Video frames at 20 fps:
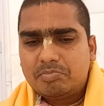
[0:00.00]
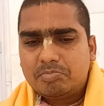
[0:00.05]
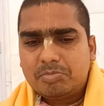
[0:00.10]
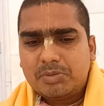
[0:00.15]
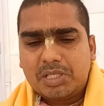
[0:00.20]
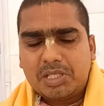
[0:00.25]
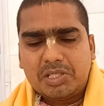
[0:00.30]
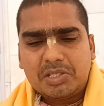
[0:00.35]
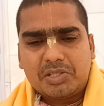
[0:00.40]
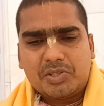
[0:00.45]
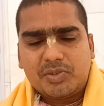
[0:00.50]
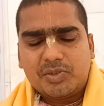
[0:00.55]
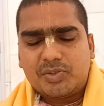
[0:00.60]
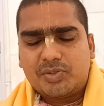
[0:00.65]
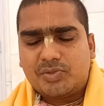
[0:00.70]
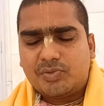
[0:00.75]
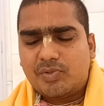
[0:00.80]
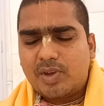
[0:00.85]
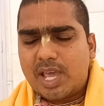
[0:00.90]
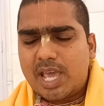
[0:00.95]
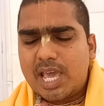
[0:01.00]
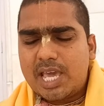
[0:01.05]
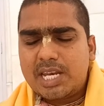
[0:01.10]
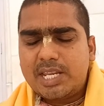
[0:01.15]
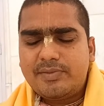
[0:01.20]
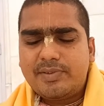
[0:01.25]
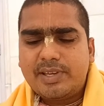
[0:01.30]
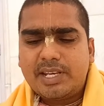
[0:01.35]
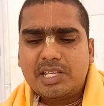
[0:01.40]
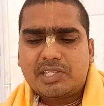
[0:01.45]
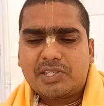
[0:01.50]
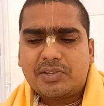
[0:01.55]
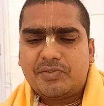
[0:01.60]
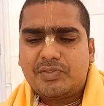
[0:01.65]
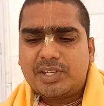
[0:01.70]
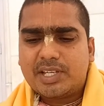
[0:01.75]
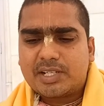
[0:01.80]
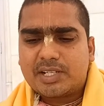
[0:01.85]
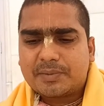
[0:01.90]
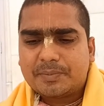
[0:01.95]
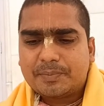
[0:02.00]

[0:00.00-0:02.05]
It is very, very severe.